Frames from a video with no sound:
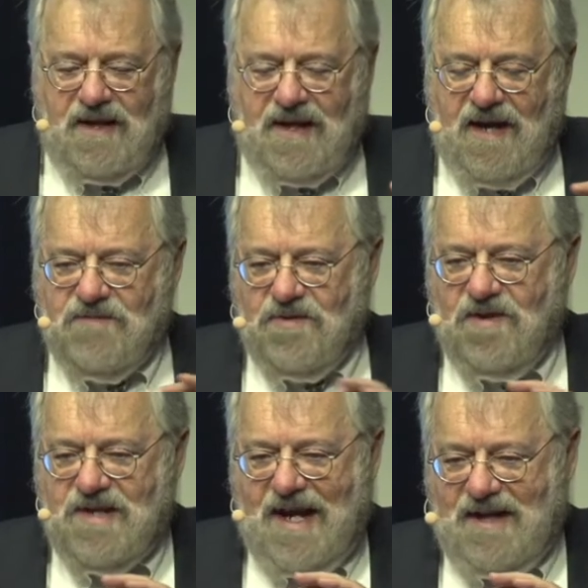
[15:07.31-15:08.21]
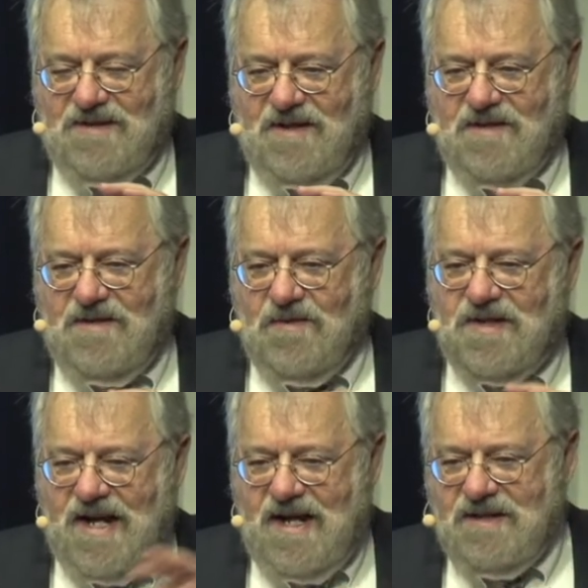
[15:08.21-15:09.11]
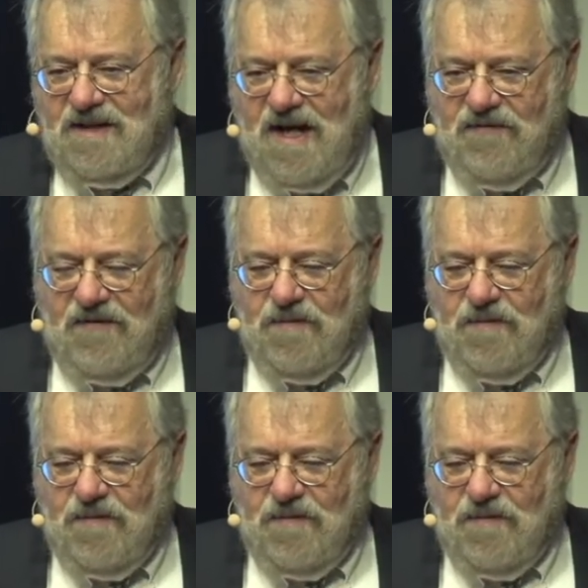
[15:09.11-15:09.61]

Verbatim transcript: He gave George access to a day in the life